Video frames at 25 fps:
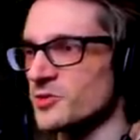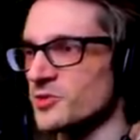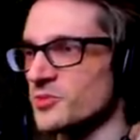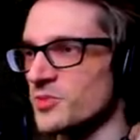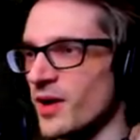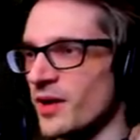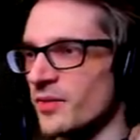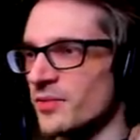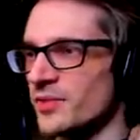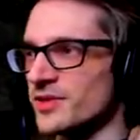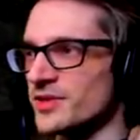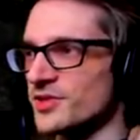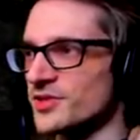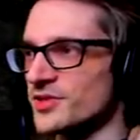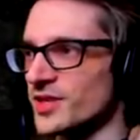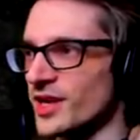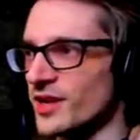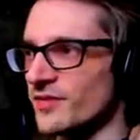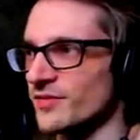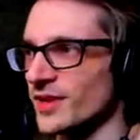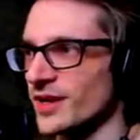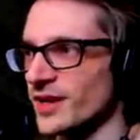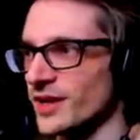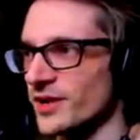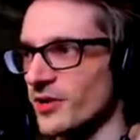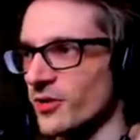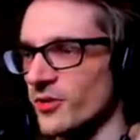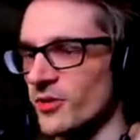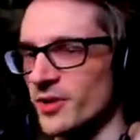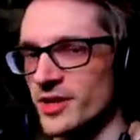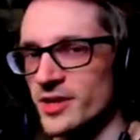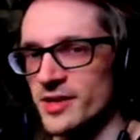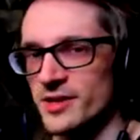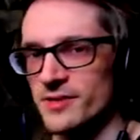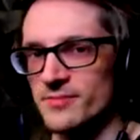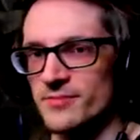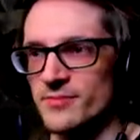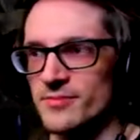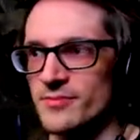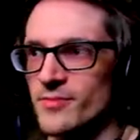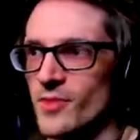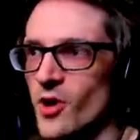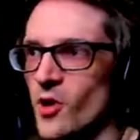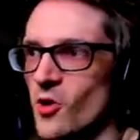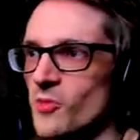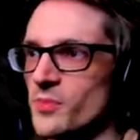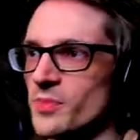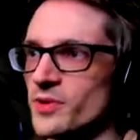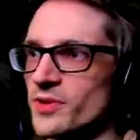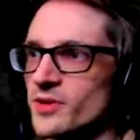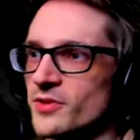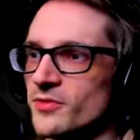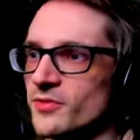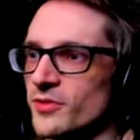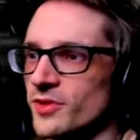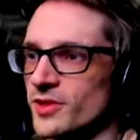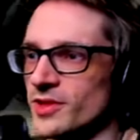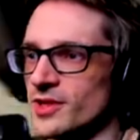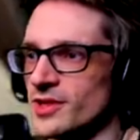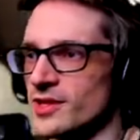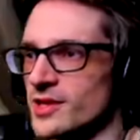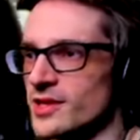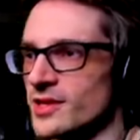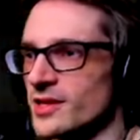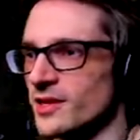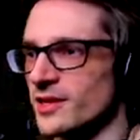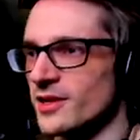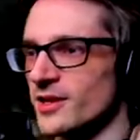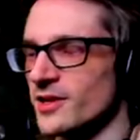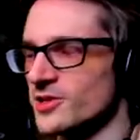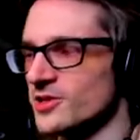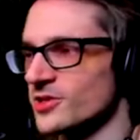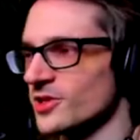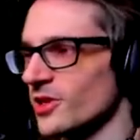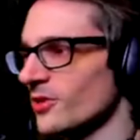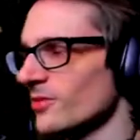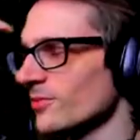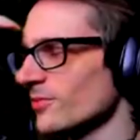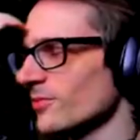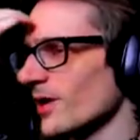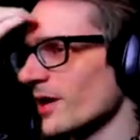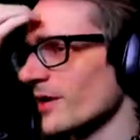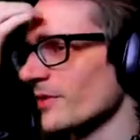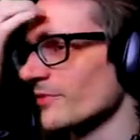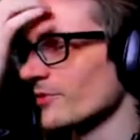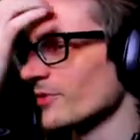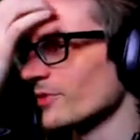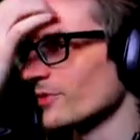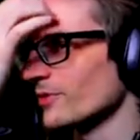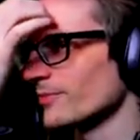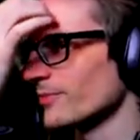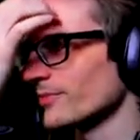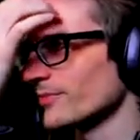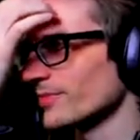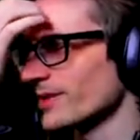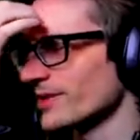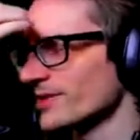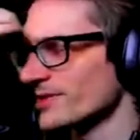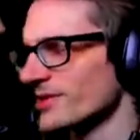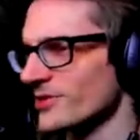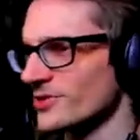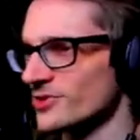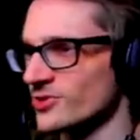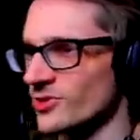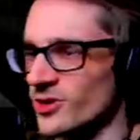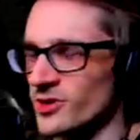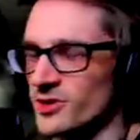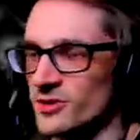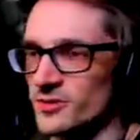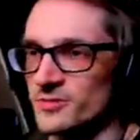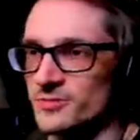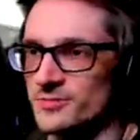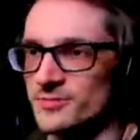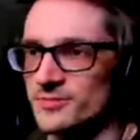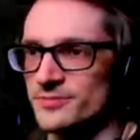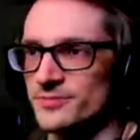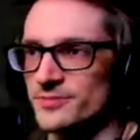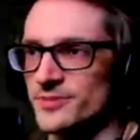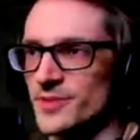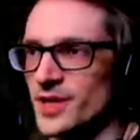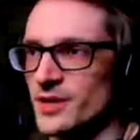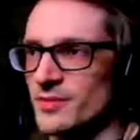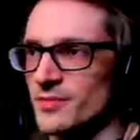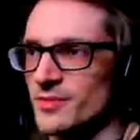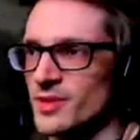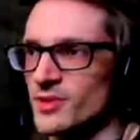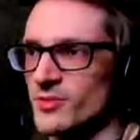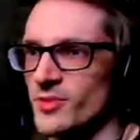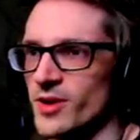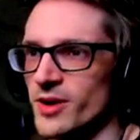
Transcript: was probably the safe that I already opened for the uh, assault rifle. Guess I was wrong. Either